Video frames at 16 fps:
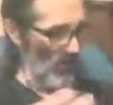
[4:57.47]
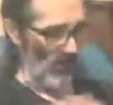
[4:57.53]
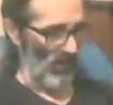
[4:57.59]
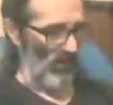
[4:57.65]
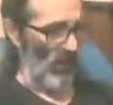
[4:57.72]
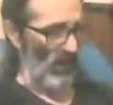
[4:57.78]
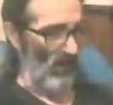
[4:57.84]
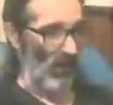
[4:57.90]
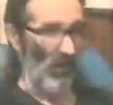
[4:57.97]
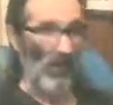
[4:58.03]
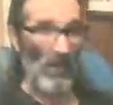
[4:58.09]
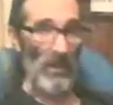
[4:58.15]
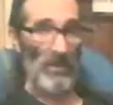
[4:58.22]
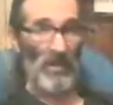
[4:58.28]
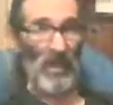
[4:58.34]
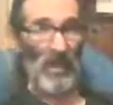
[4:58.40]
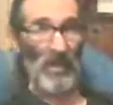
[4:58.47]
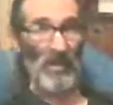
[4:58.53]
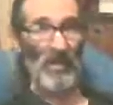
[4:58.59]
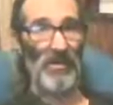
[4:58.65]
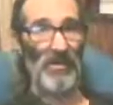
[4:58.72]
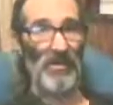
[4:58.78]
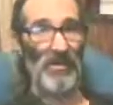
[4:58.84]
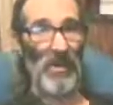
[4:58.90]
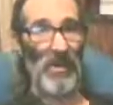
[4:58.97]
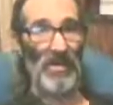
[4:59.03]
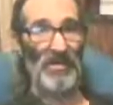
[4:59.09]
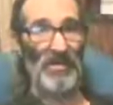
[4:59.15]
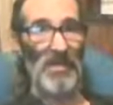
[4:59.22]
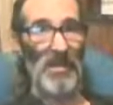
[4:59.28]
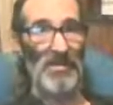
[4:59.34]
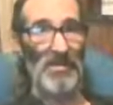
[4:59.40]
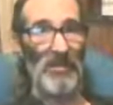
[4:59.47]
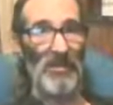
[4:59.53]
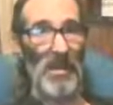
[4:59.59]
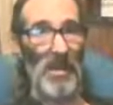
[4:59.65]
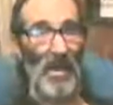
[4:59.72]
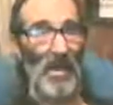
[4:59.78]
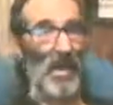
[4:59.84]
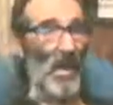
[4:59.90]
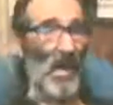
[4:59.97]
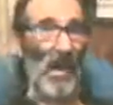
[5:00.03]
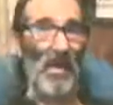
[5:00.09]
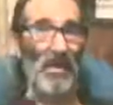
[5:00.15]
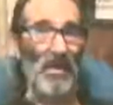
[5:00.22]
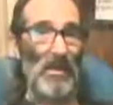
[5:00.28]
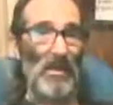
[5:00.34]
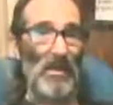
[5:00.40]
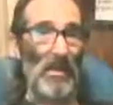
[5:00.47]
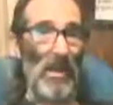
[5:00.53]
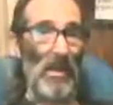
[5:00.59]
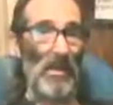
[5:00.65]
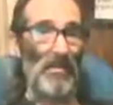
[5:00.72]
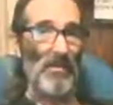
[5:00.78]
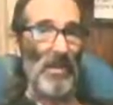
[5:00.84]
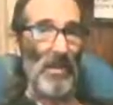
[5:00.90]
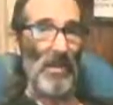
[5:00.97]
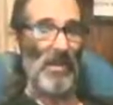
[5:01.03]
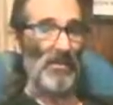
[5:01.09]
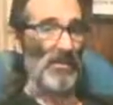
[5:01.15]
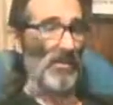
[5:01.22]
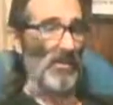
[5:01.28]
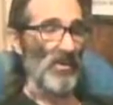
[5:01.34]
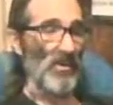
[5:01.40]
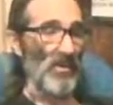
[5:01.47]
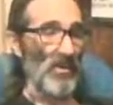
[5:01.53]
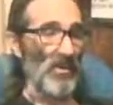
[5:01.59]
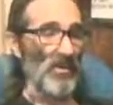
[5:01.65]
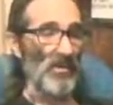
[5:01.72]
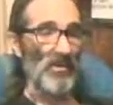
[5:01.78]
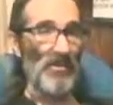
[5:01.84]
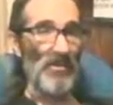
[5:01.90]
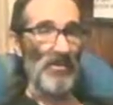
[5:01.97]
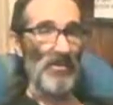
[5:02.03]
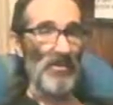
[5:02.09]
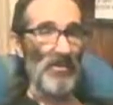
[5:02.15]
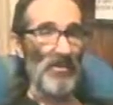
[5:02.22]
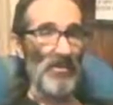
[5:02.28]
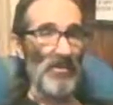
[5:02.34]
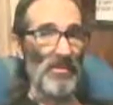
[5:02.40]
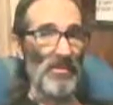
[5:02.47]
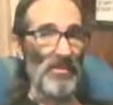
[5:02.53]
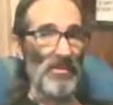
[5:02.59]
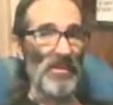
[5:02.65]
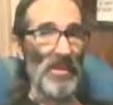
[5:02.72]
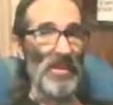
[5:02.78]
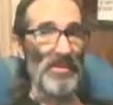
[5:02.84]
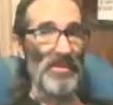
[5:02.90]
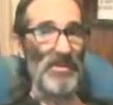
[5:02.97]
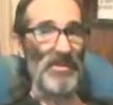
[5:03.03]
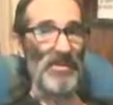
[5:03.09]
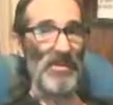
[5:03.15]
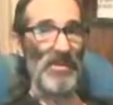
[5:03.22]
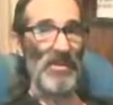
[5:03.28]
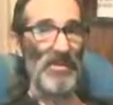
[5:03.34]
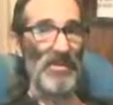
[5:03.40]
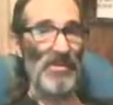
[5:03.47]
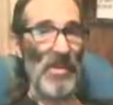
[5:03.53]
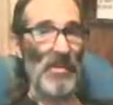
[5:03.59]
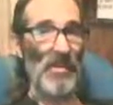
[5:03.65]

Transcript: Like always, I always watch them. I turn on Sessions because I